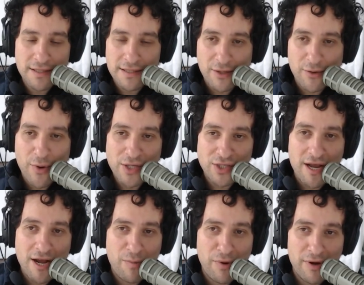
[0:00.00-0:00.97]
This is a question
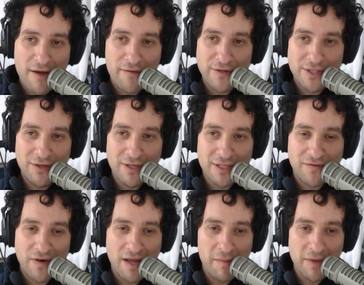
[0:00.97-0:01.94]
I hear pretty often too. It's
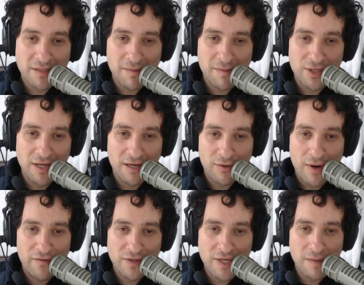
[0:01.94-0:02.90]
funny. I must have mentioned it
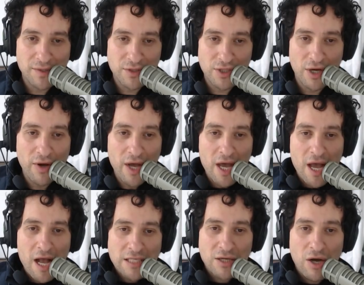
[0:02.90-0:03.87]
quite a few times in the show.
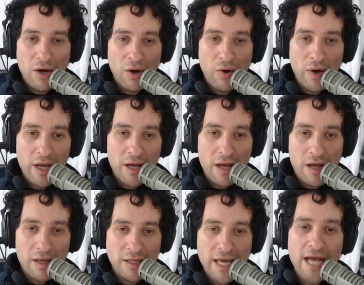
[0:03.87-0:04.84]
So
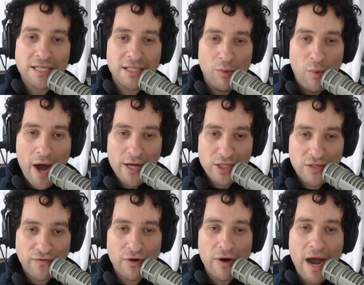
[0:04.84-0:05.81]
yes, it
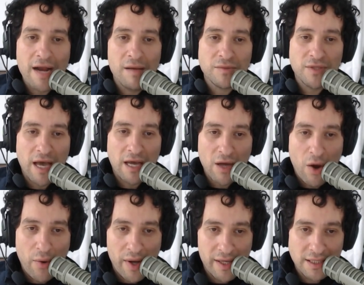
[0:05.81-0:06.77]
watches for items like
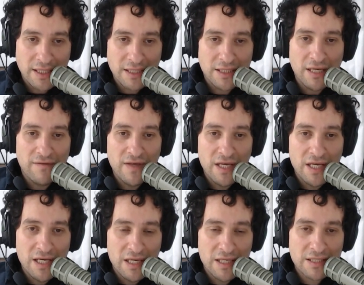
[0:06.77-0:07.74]
OLED
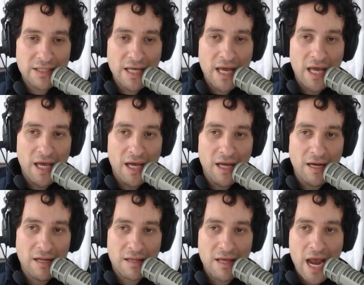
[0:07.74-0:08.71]
TVs
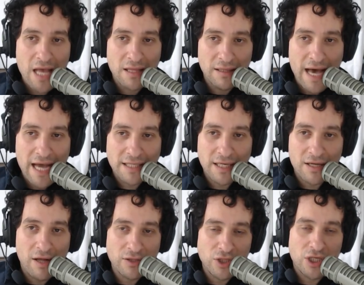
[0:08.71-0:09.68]
and the like
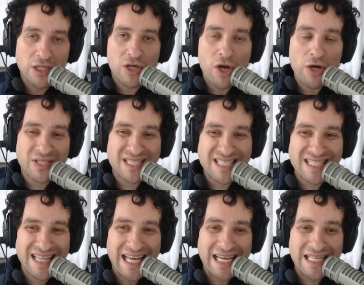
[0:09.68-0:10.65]
technology. So it's called
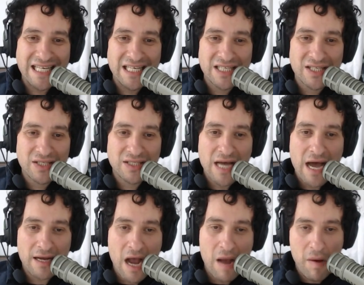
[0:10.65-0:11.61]

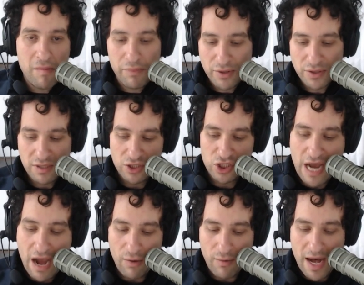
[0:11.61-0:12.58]
slickdeals.com. I'm going to post it in the
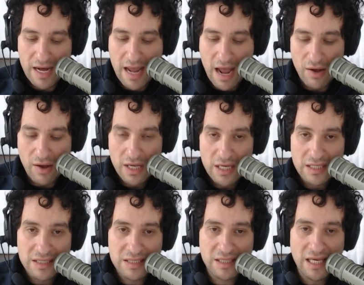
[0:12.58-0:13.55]
chat right now.
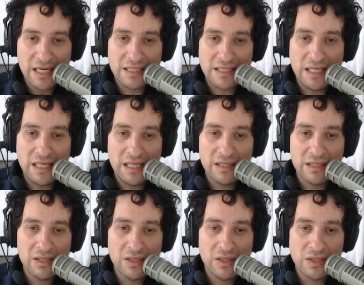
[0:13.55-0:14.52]

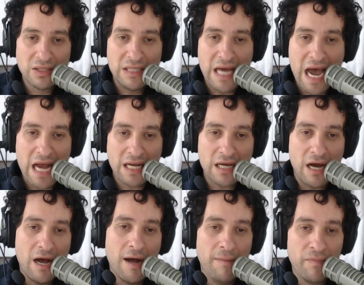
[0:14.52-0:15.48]

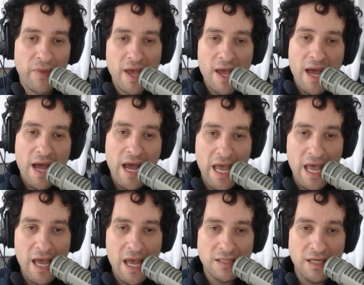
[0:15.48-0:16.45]
Slickdeals.com.
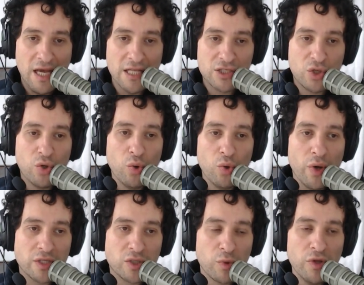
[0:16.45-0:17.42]
And it's
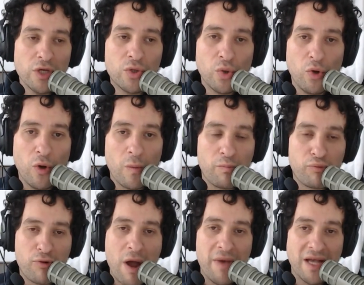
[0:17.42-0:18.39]
cool. It's a really cool
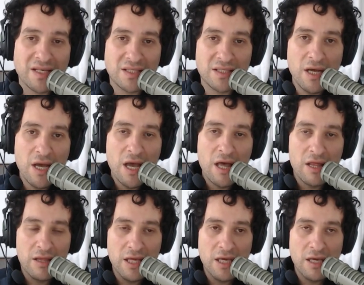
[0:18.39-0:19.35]
premise.
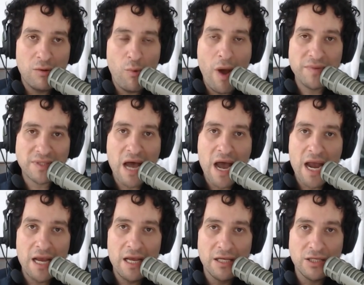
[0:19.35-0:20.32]
The
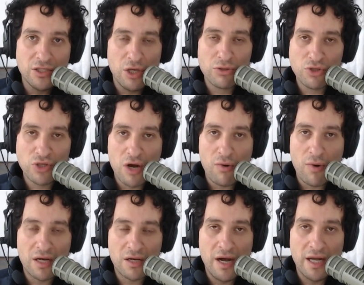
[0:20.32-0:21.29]
website is
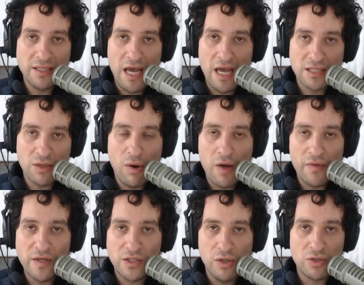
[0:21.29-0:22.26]
user-generated content. So all
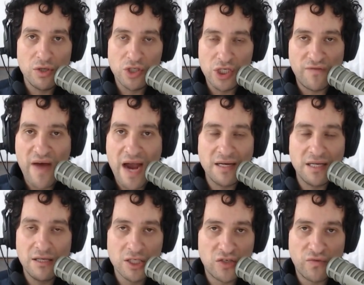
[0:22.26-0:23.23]
these users just find
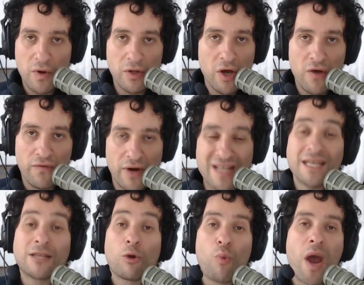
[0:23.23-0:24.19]
deals from all over. It's
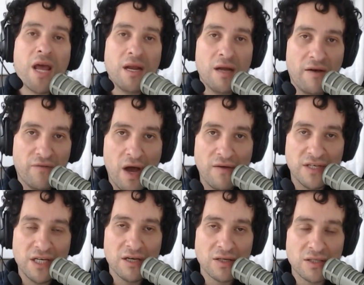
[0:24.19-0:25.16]
like the Reddit of
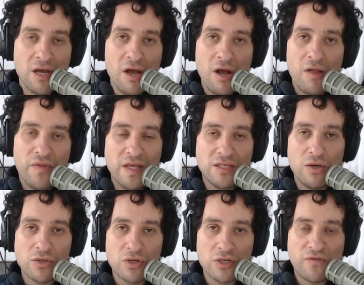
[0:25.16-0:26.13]
deals. These
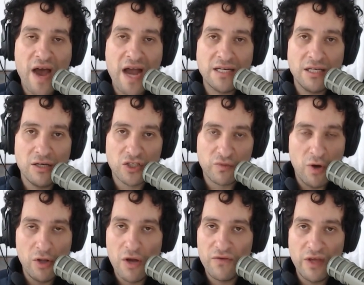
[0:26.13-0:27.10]
users find deals
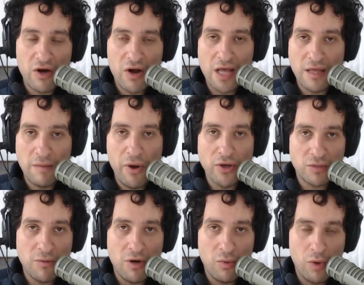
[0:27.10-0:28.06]
from all over the internet. They
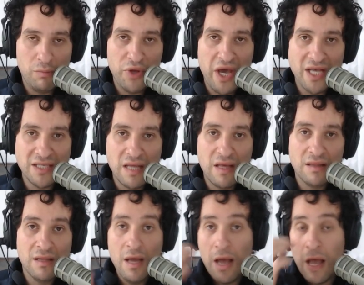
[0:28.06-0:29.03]
post them all in one place. And
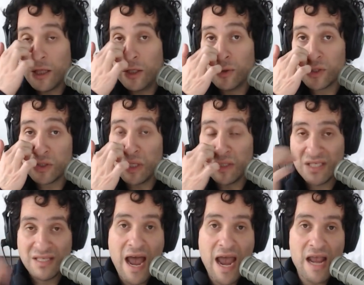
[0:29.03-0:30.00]
then the users on the
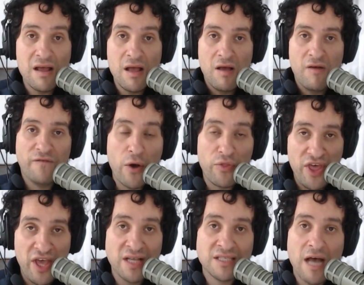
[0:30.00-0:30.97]
site vote
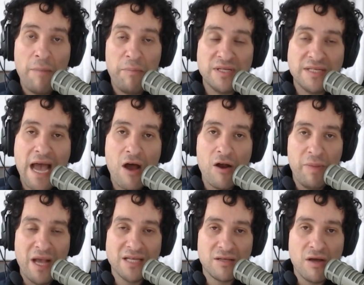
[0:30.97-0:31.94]
things up and down
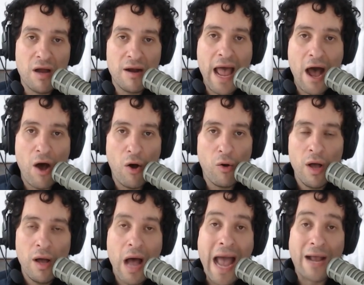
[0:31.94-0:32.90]
based on how
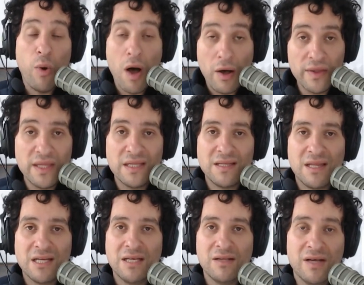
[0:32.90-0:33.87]
high quality
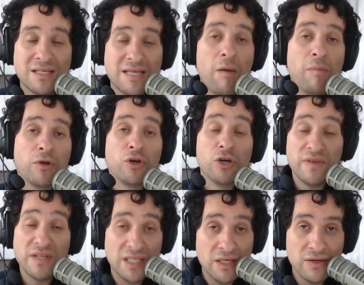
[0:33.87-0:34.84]
the deal is, how good
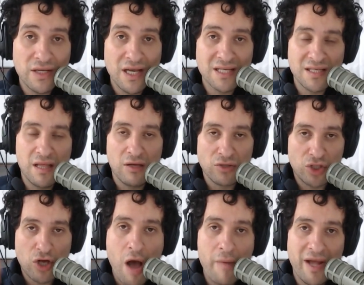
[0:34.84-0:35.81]
of a deal it is. And then
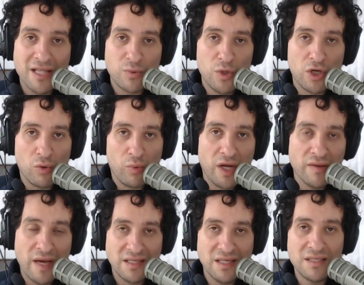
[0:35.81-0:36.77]
there's comments where you can
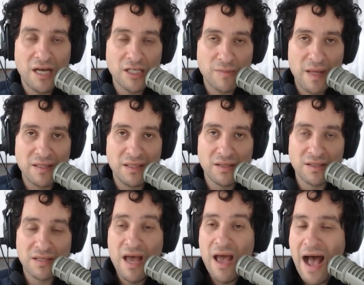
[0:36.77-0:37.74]
read like details about the
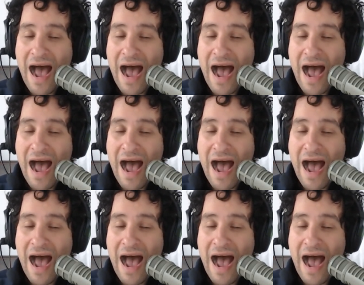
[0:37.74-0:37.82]
deals.